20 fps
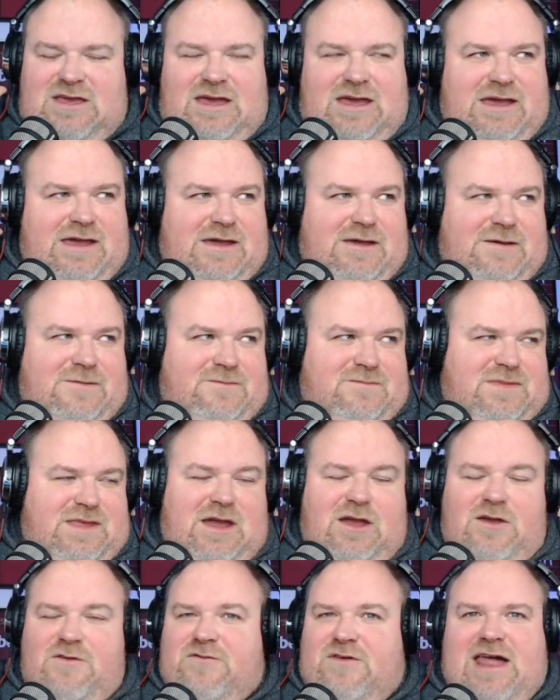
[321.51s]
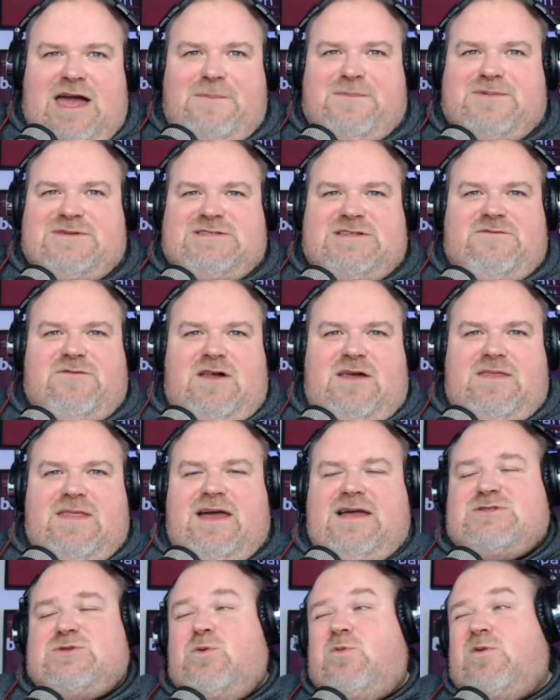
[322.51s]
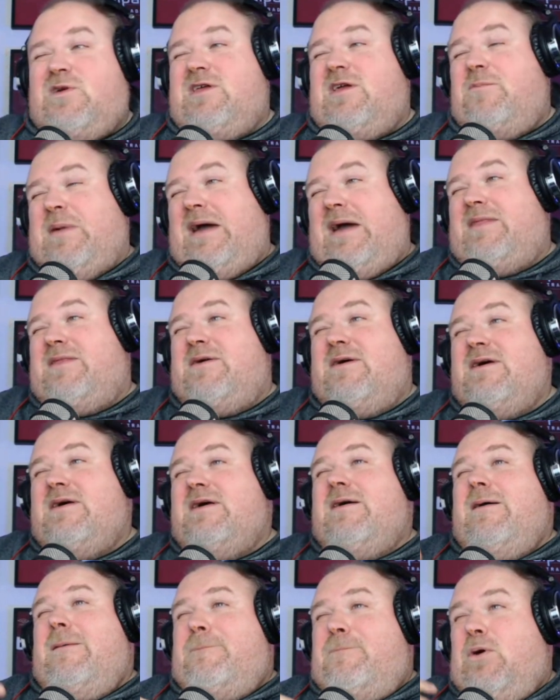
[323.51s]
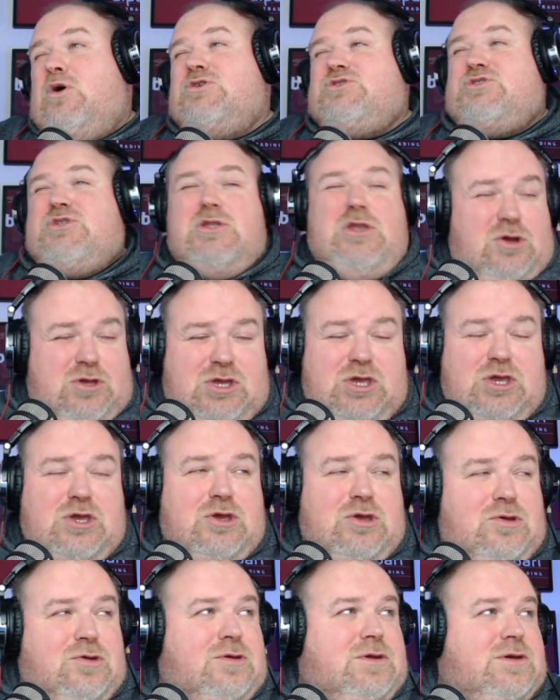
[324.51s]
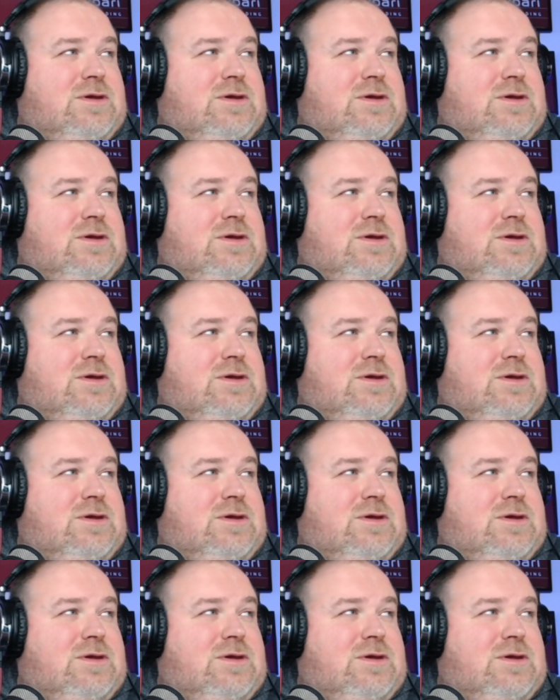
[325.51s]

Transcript: um, the overlap and stuff like that, talking about the Postecoglou